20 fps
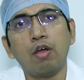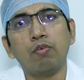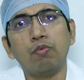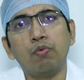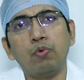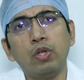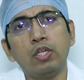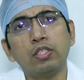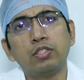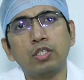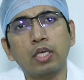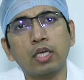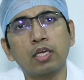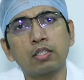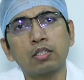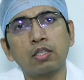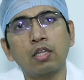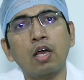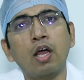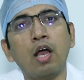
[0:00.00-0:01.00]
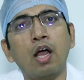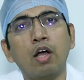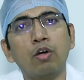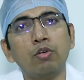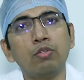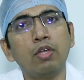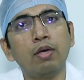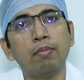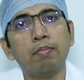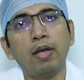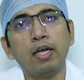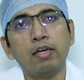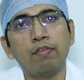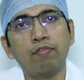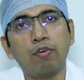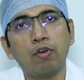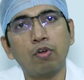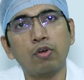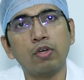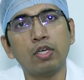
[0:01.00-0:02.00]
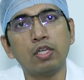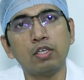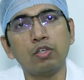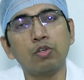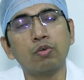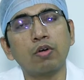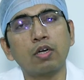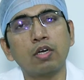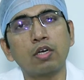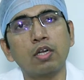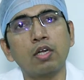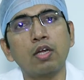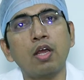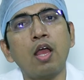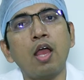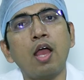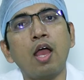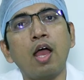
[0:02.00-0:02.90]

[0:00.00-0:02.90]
we will check the, how the blood flow in your